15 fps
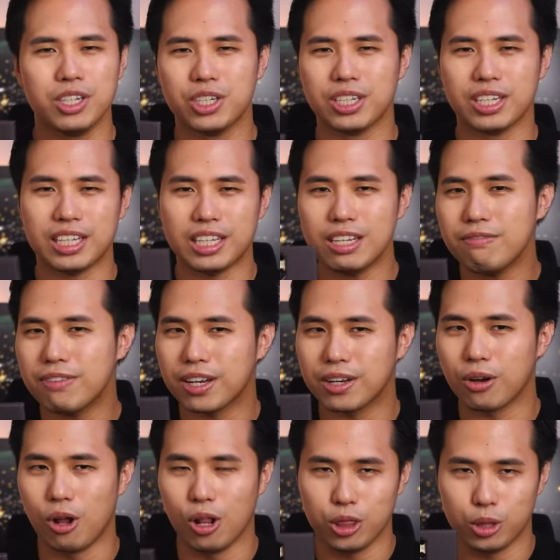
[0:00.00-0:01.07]
much
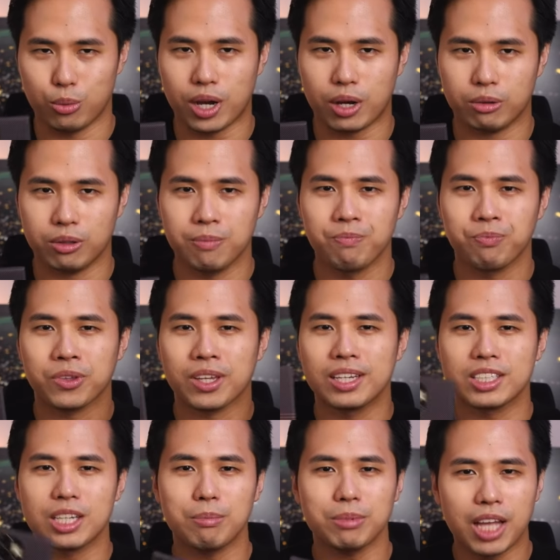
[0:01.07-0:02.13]
even all throughout.
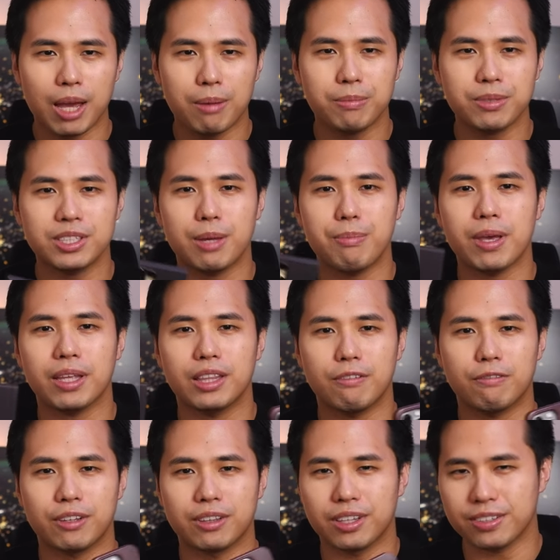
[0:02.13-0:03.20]
Sometimes they make
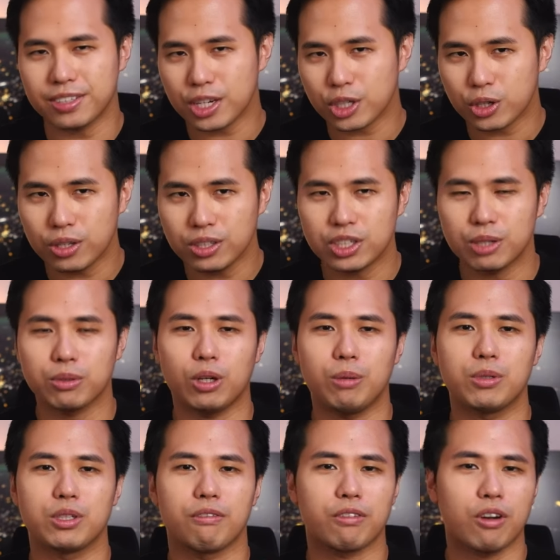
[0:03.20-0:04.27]
different decisions in
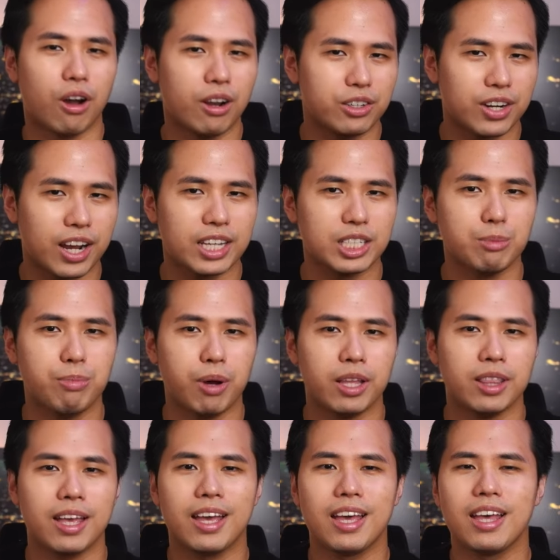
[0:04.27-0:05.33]
terms of contrast,
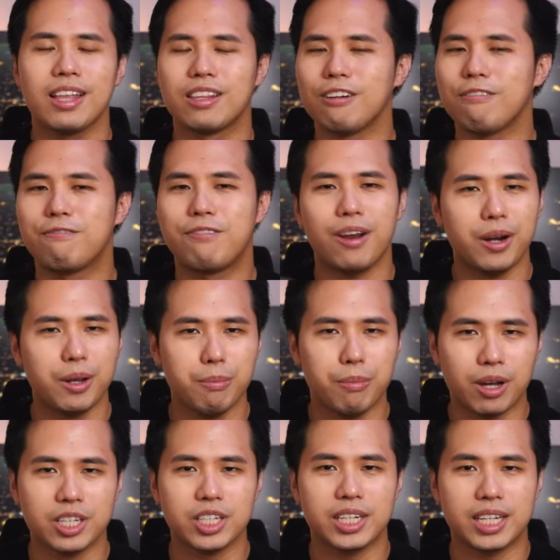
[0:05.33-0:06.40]
but they're very
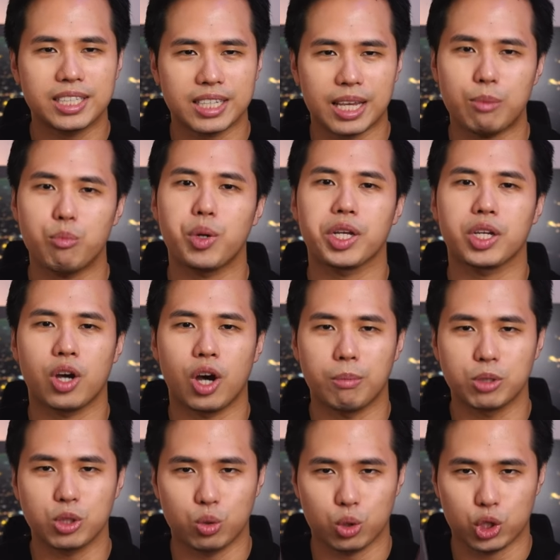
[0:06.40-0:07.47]
much the same when it
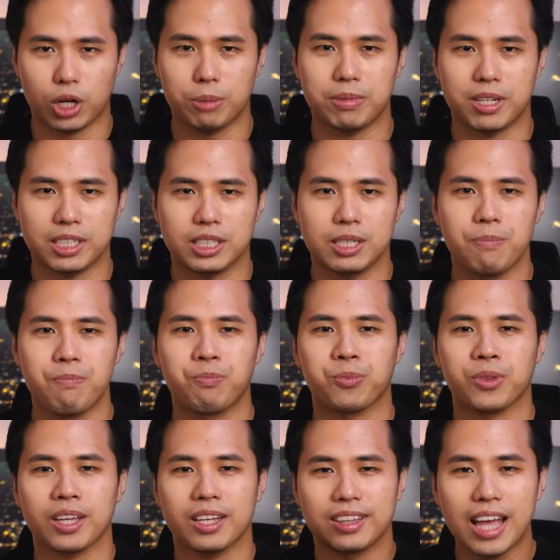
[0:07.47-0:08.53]
comes to sharpness.
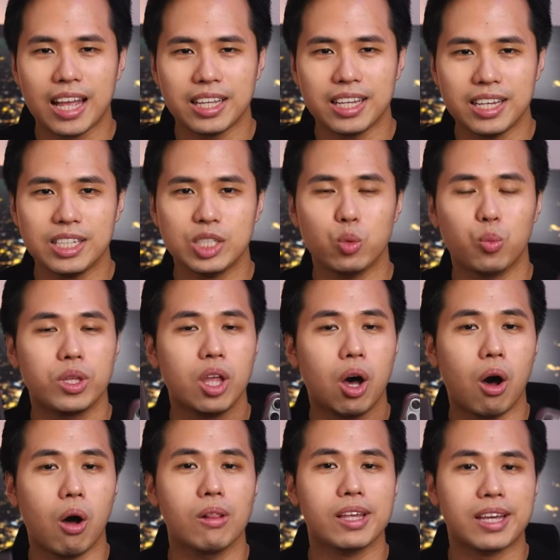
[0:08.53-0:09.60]
That is
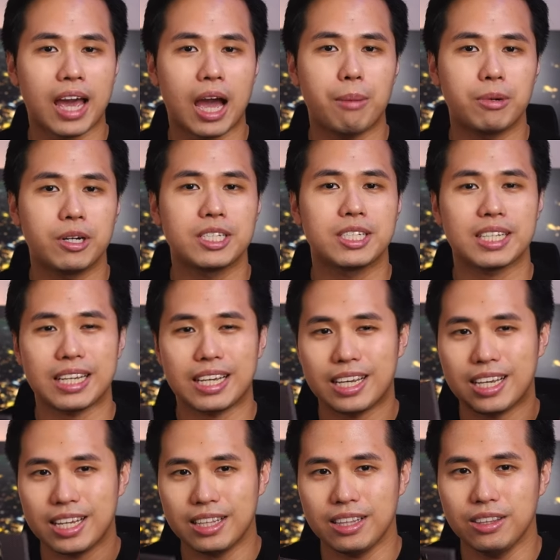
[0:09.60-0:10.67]
with all the cameras
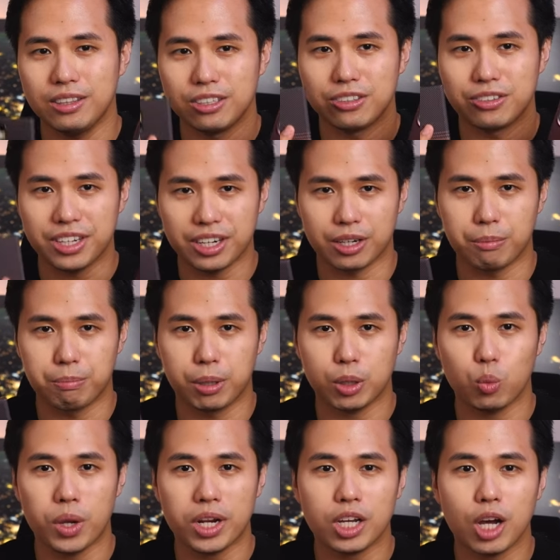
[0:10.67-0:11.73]
in the rear,
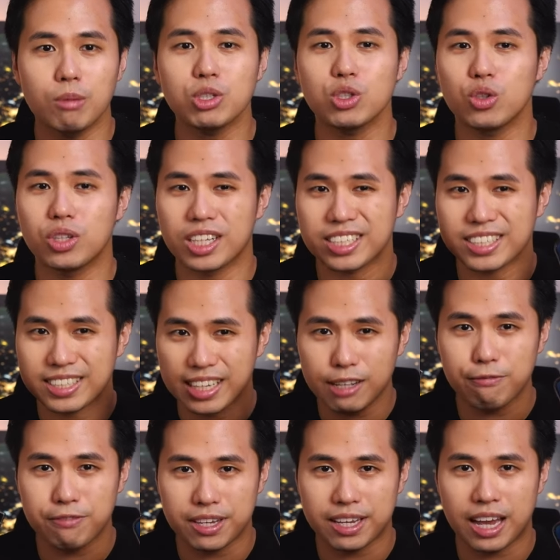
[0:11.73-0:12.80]
but when it comes to the
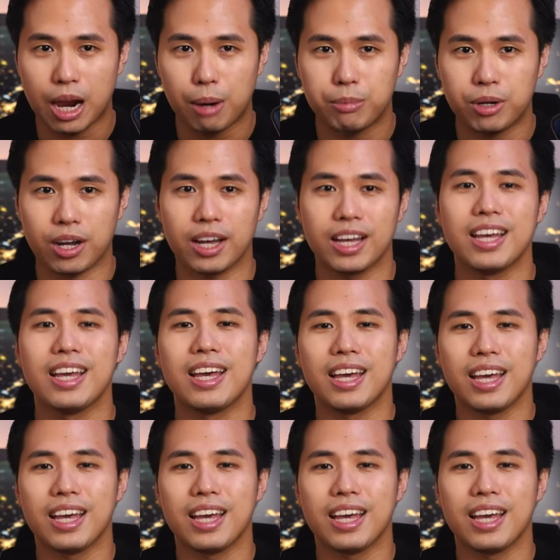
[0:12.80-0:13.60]
selfie camera,